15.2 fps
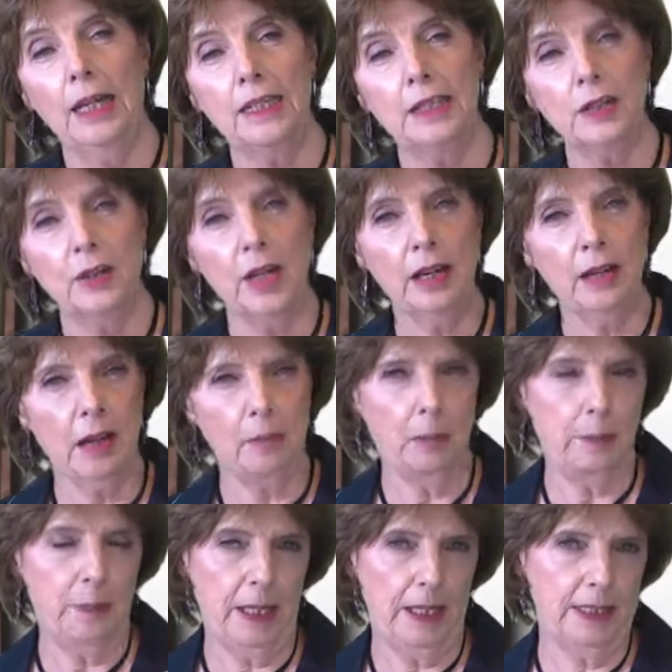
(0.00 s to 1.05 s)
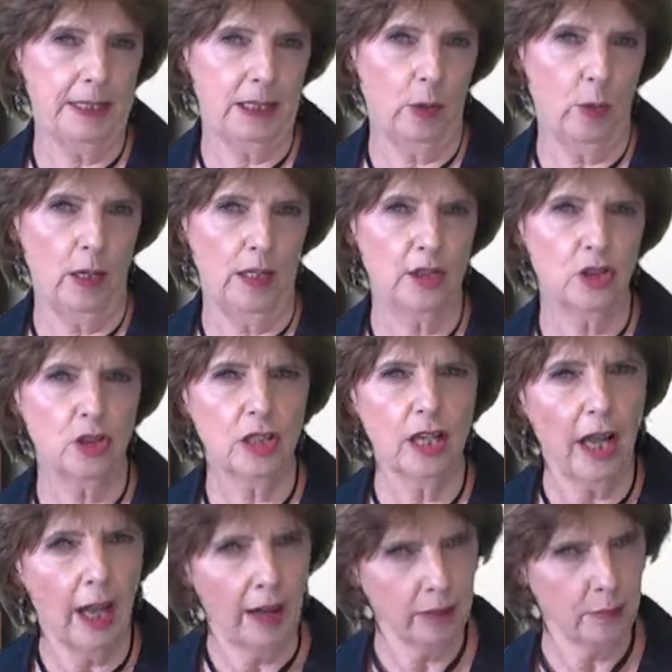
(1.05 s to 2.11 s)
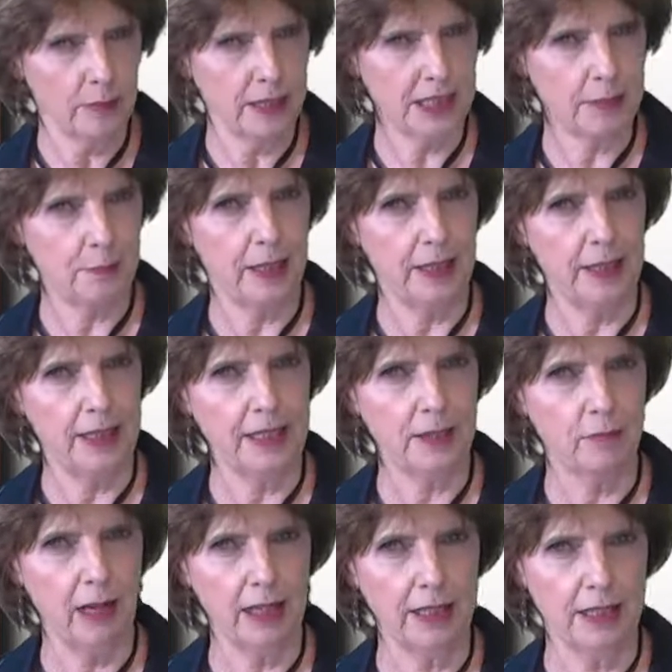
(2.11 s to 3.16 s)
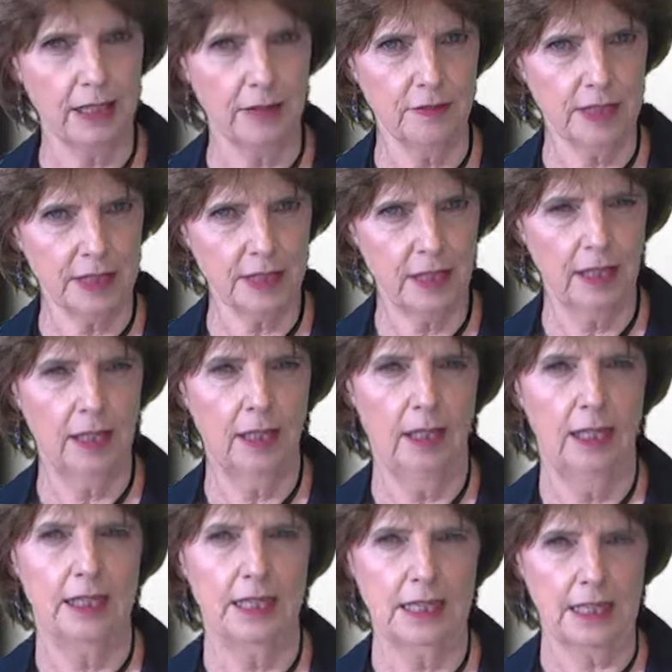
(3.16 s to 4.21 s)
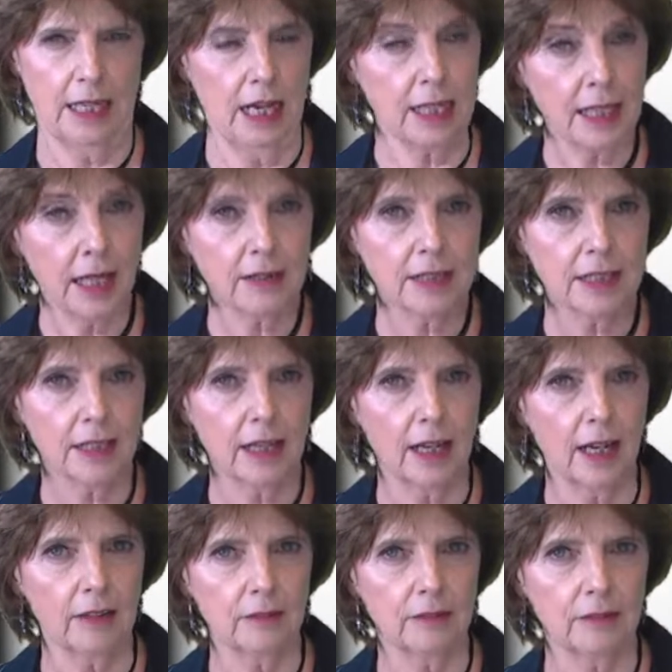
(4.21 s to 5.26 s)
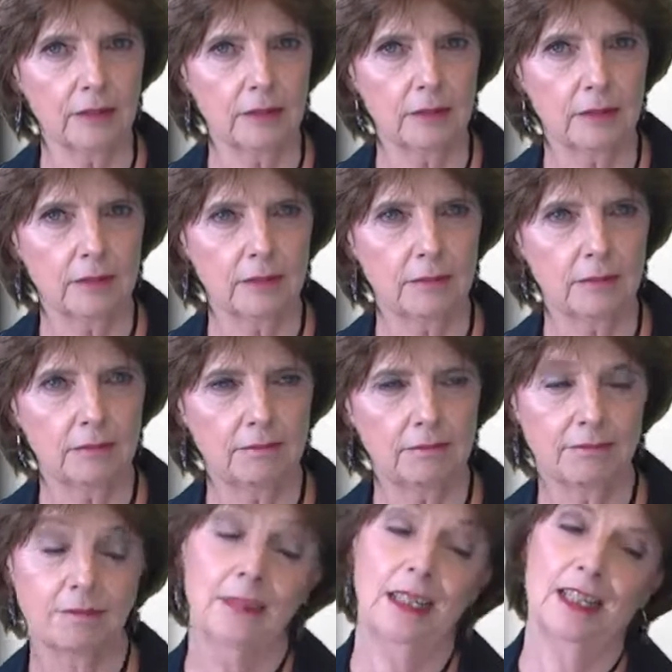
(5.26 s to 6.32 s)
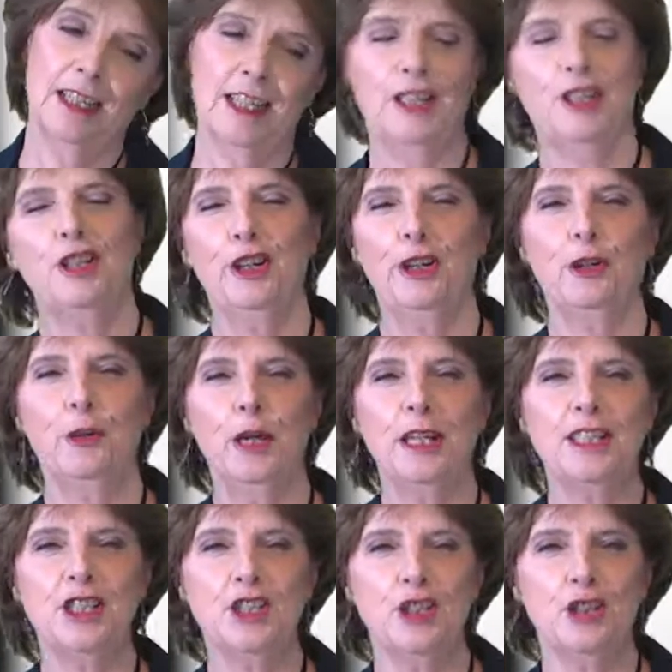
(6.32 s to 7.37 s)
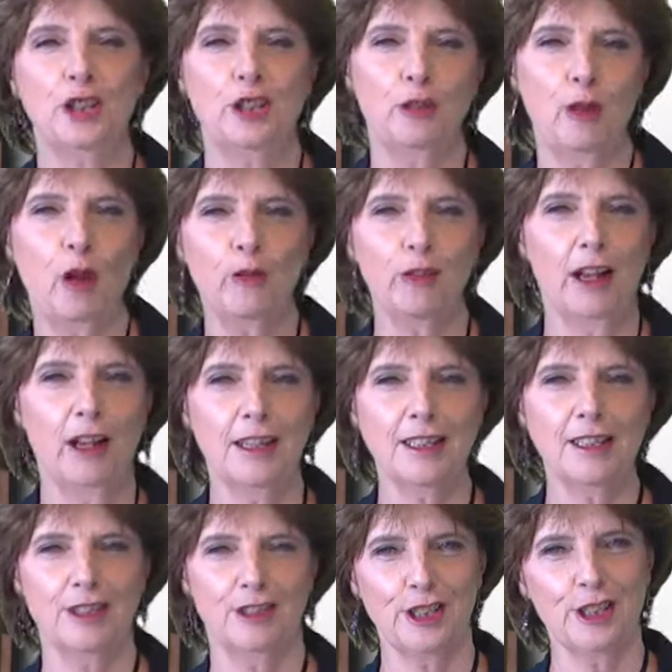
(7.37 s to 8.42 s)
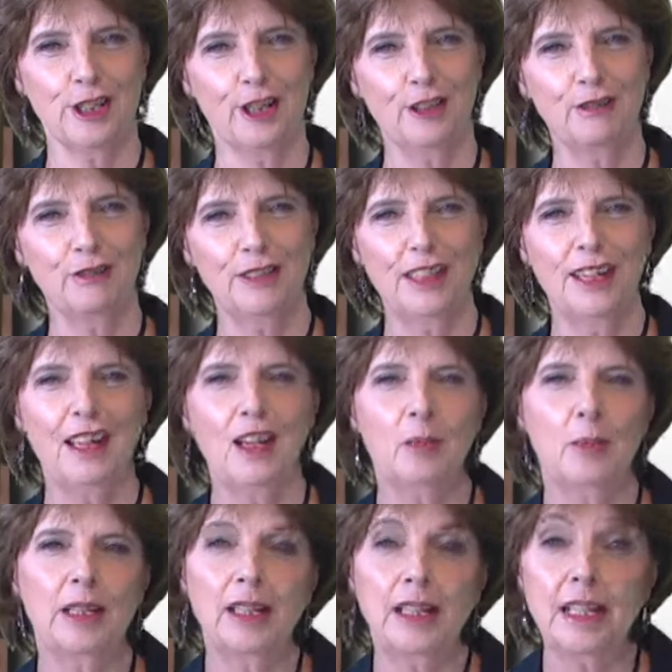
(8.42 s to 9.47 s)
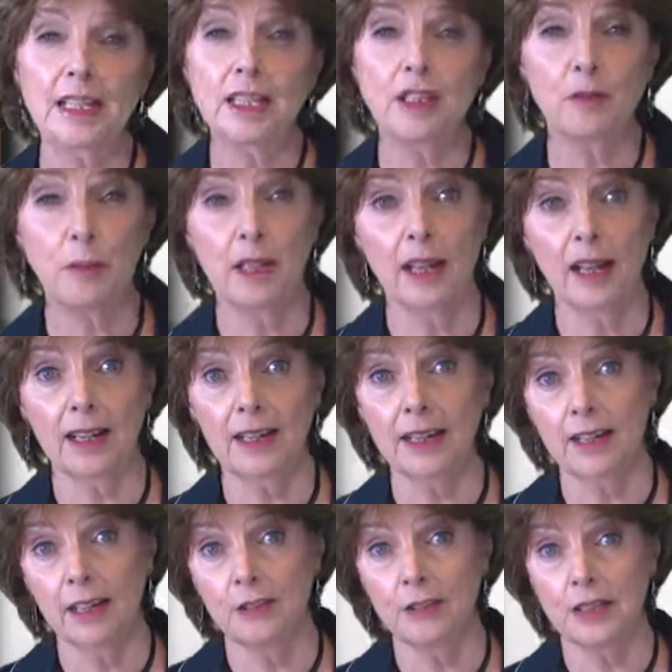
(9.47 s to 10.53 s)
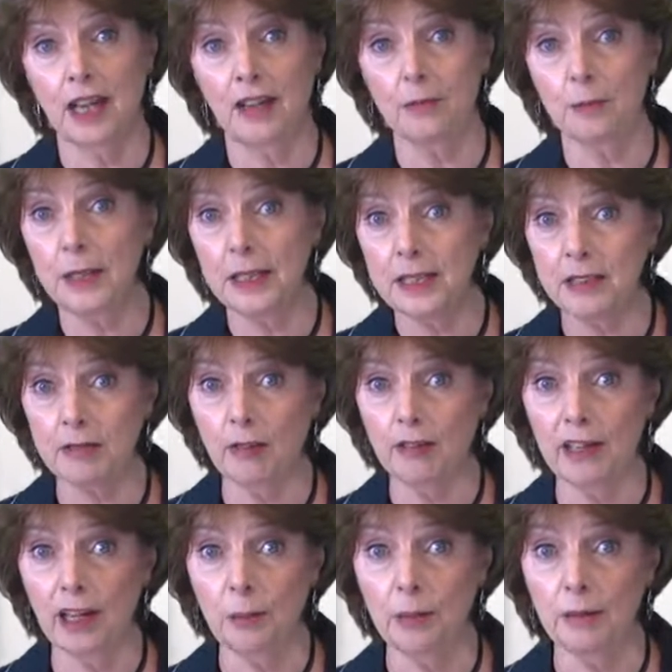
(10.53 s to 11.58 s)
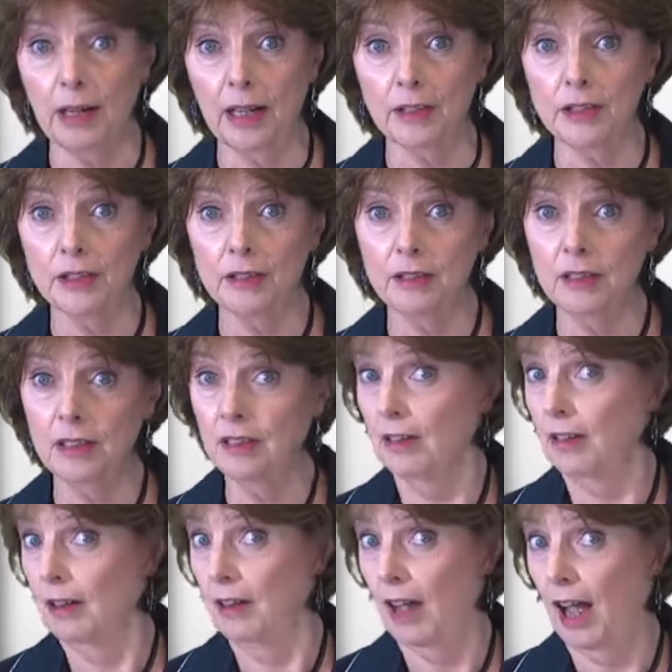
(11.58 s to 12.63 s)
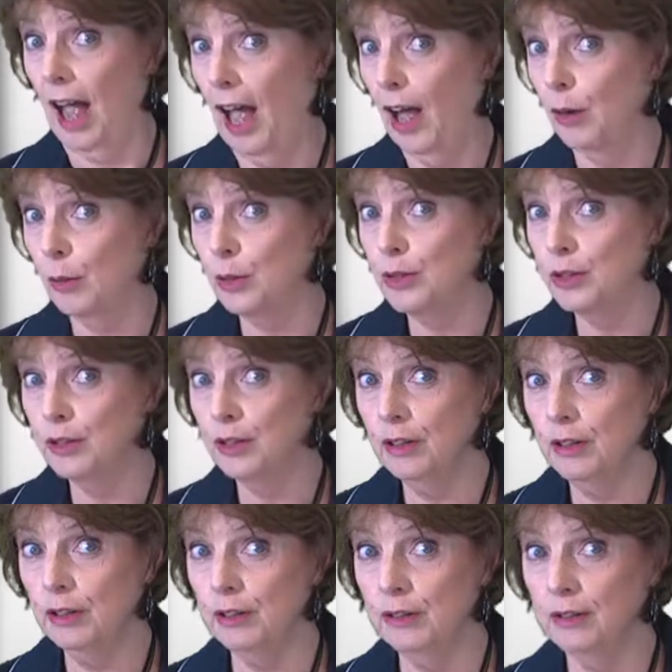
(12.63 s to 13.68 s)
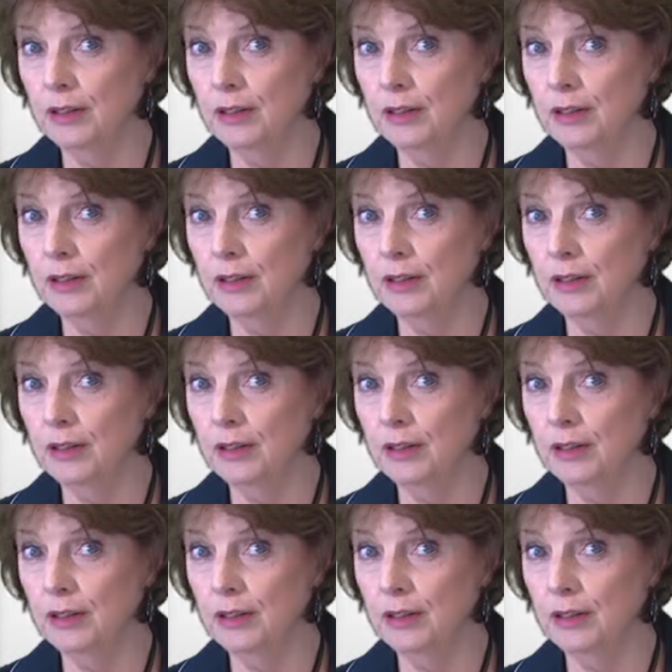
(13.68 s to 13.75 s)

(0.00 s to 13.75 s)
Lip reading: So that begs the question, how do Miss Piggy's relatives start out in life? It's not a question that you often ask yourself, but unless you've been lucky enough to have pigs growing up around you, how would you know?